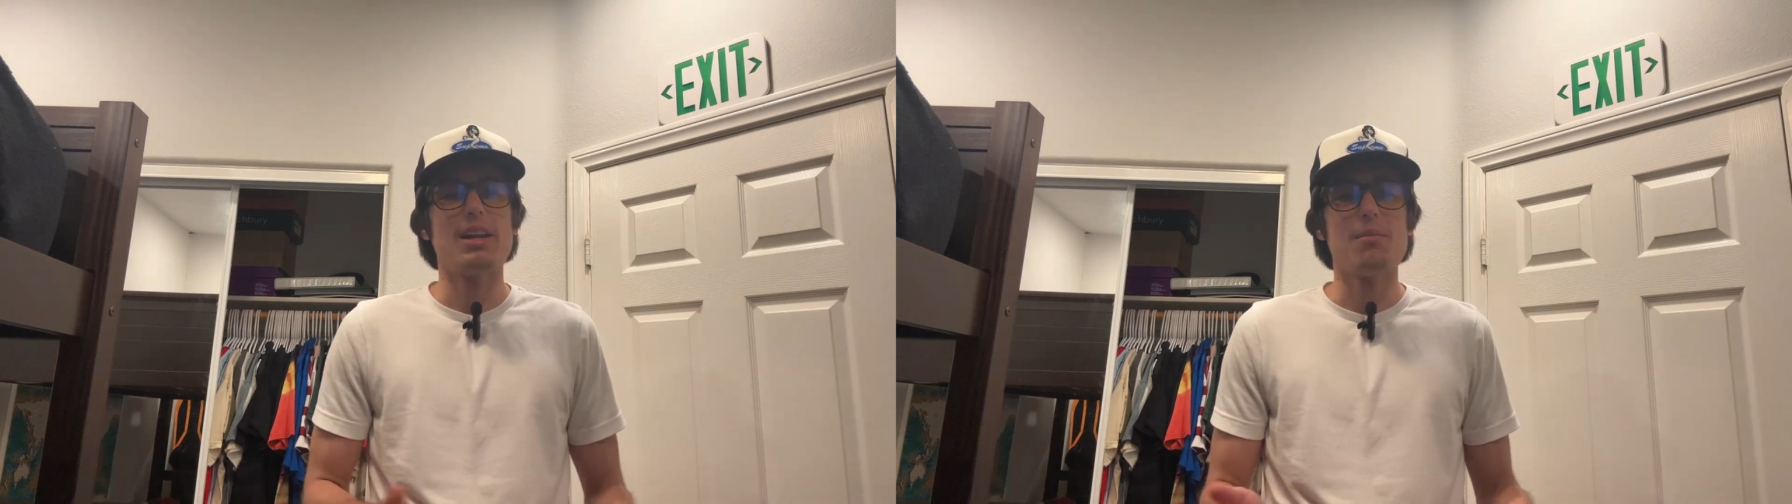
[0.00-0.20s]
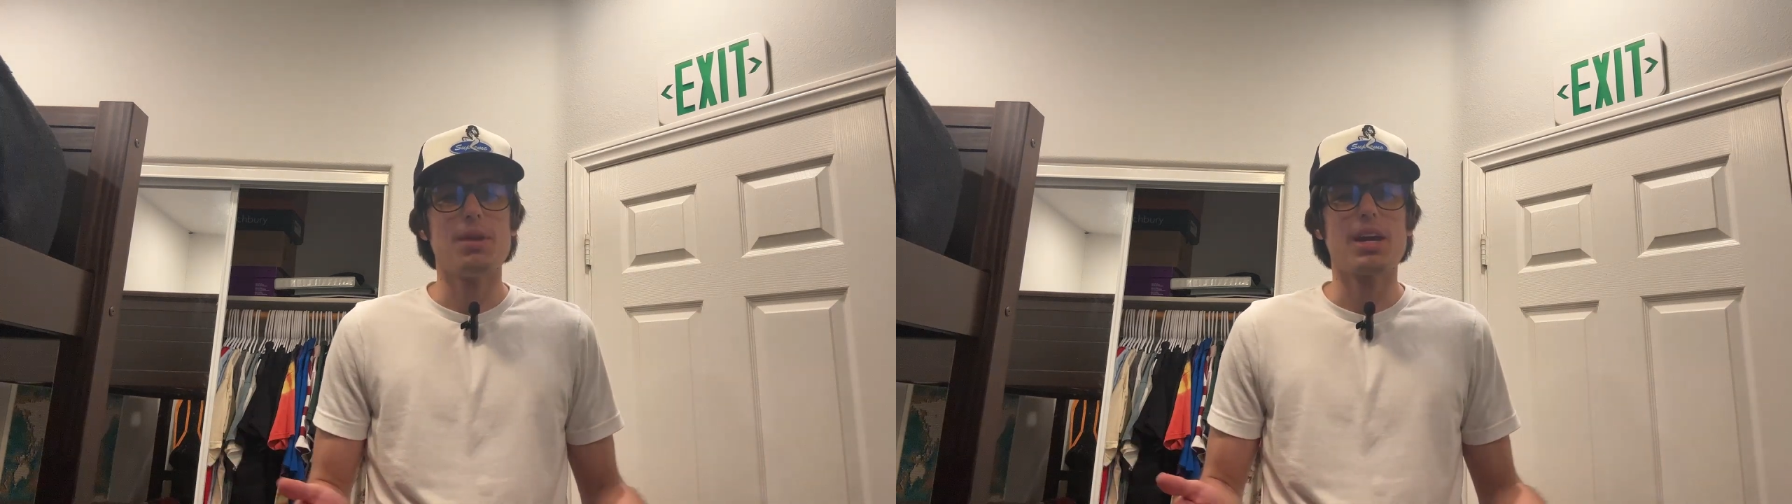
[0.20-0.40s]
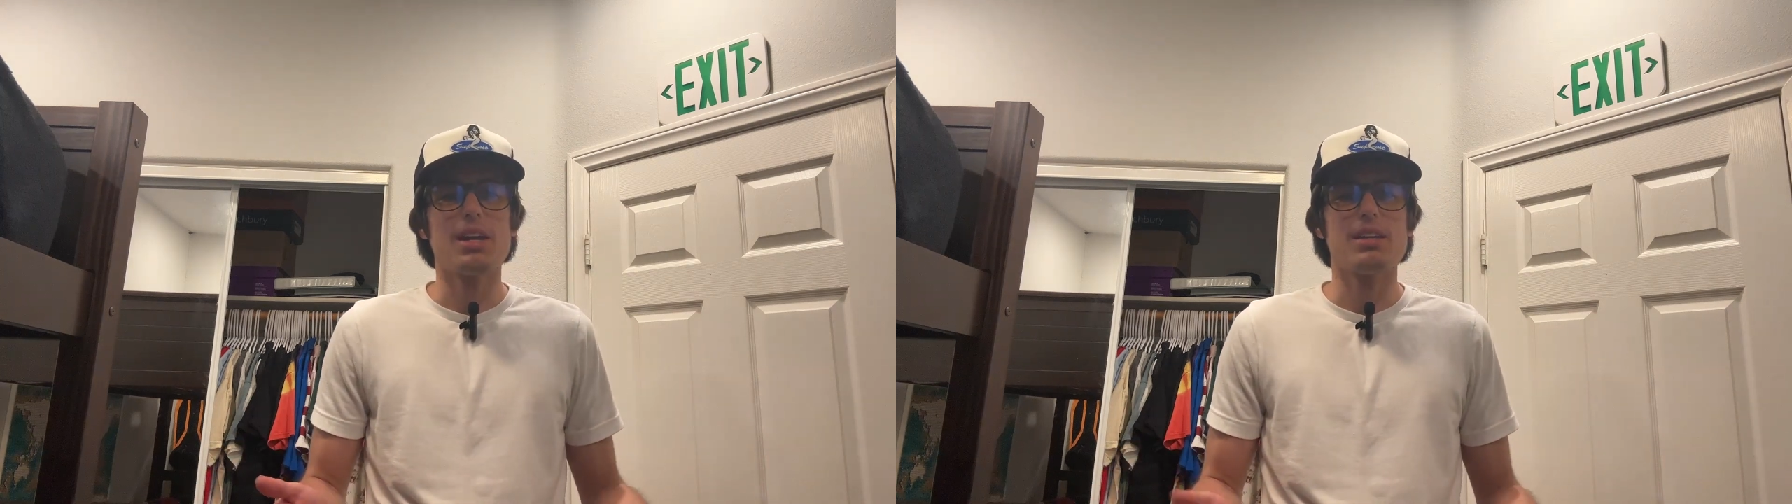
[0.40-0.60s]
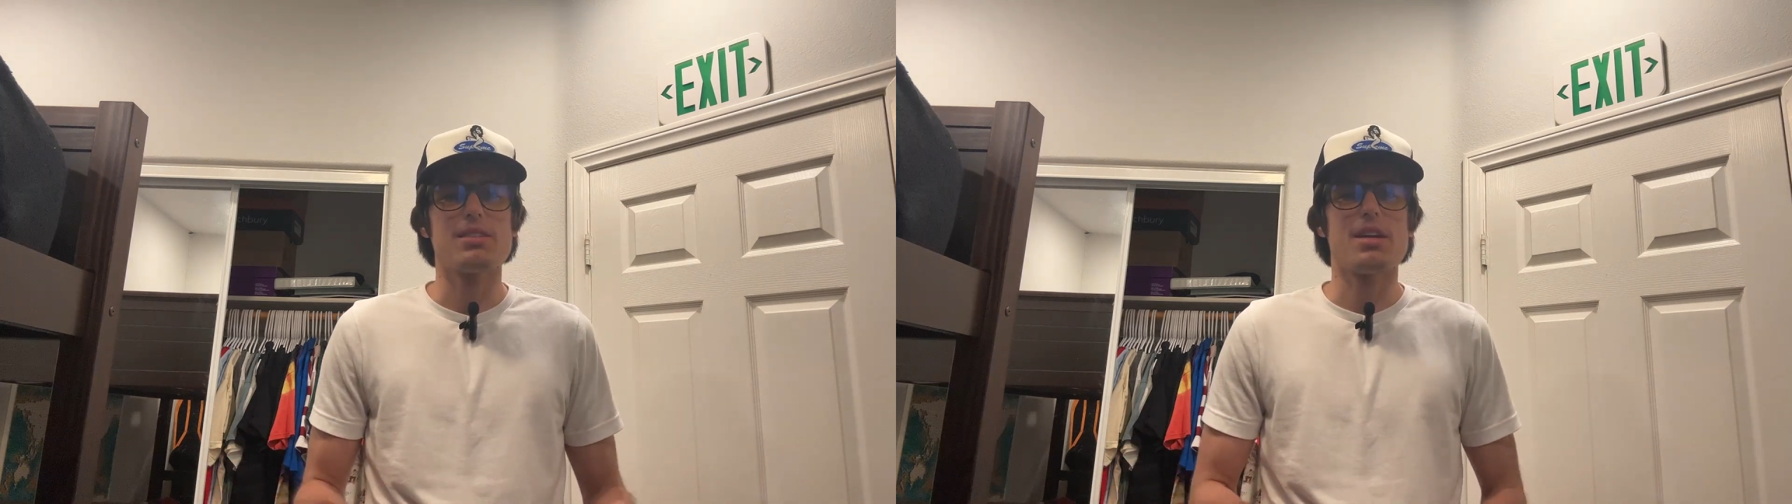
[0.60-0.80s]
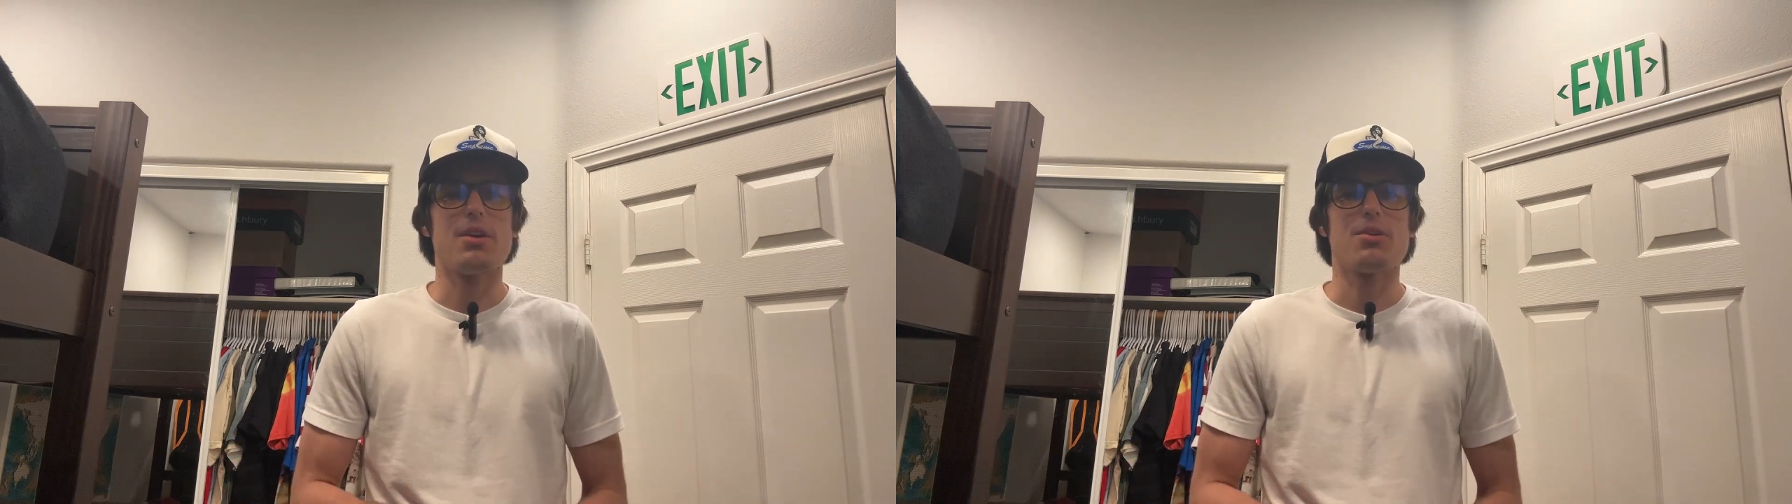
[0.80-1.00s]
I didn't make
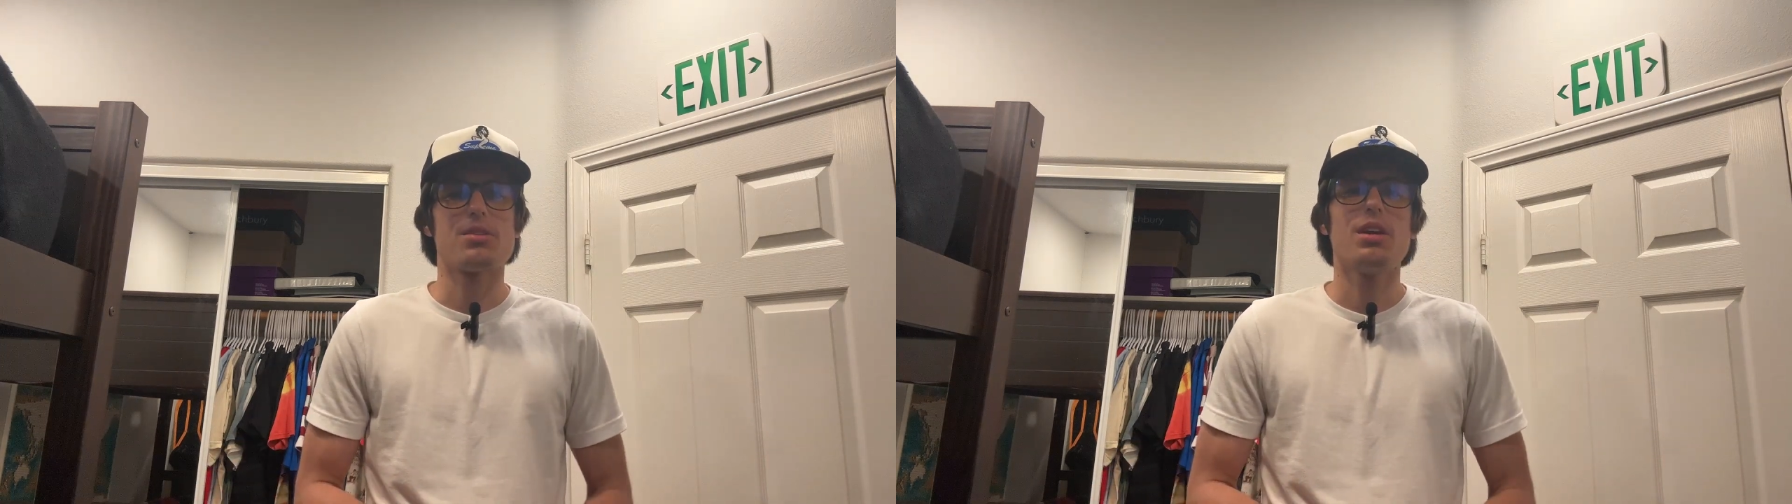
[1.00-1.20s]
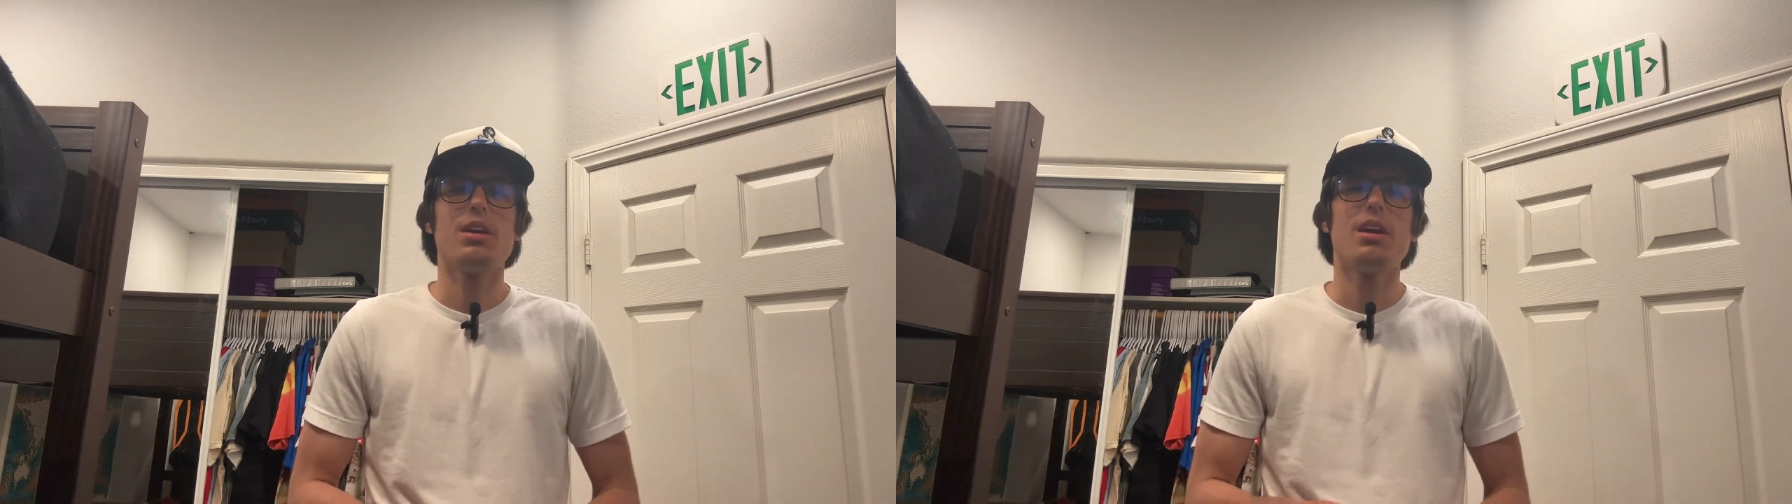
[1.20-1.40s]
any sales.